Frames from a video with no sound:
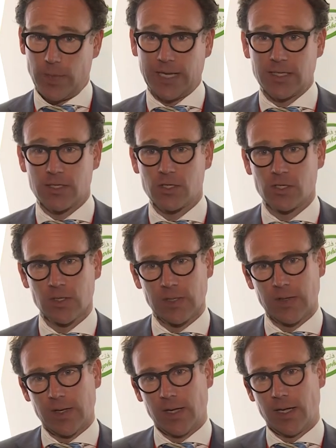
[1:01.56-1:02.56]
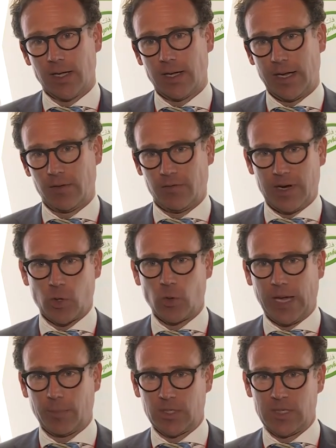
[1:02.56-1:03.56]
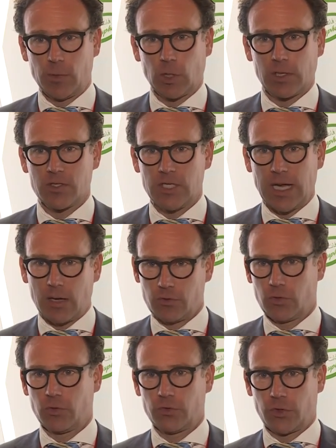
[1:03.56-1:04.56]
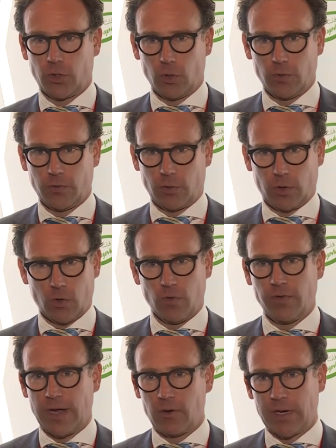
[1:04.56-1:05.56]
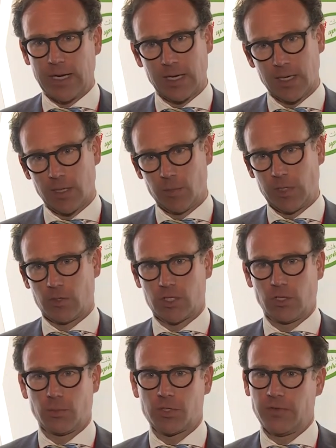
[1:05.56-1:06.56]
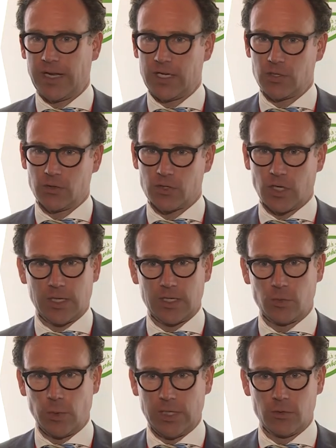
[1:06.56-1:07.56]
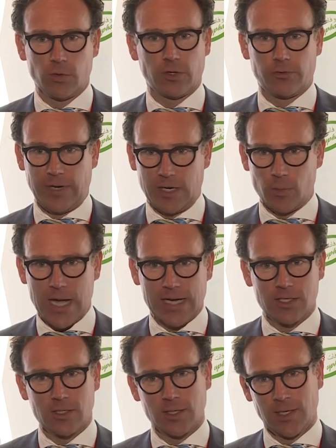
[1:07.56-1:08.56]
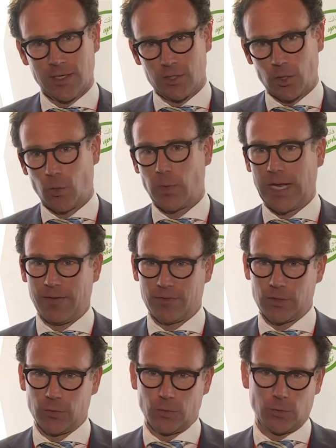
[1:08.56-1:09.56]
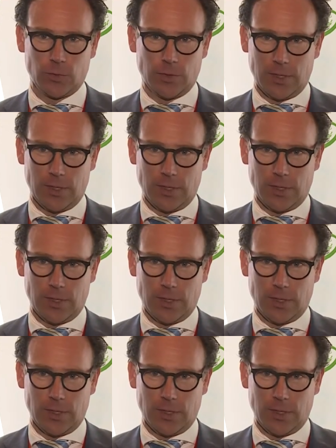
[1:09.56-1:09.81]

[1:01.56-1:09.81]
methods uh, in pharmacoepidemiology how to control for confounding because in observational studies we do not randomize so we have to